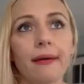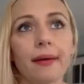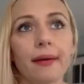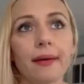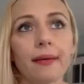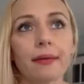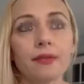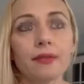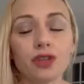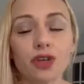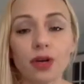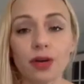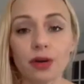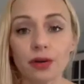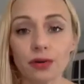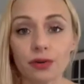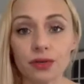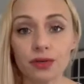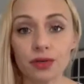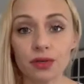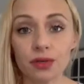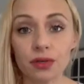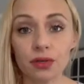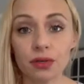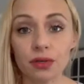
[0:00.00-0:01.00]

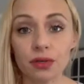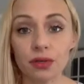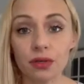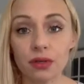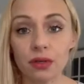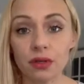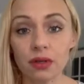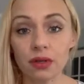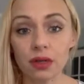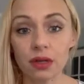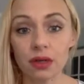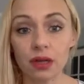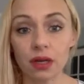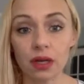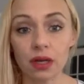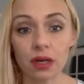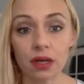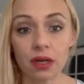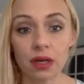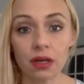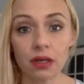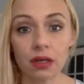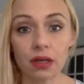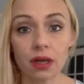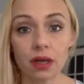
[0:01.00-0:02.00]
church,
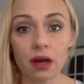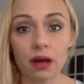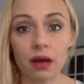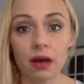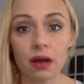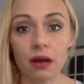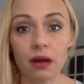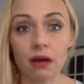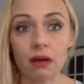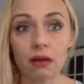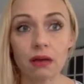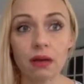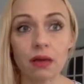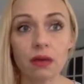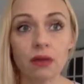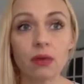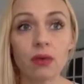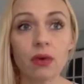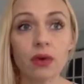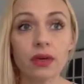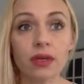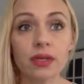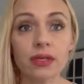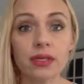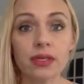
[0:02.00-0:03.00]
and an
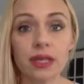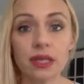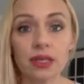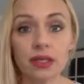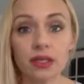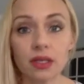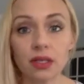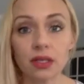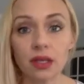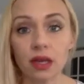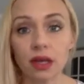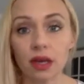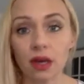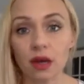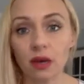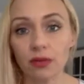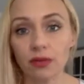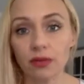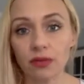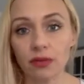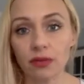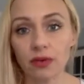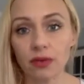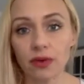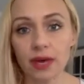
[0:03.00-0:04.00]
organization like
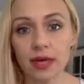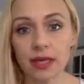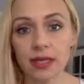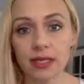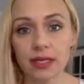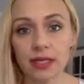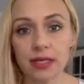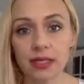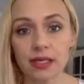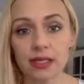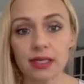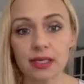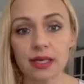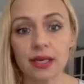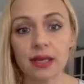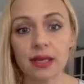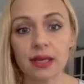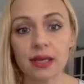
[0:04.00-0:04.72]
Hopeful Horizons,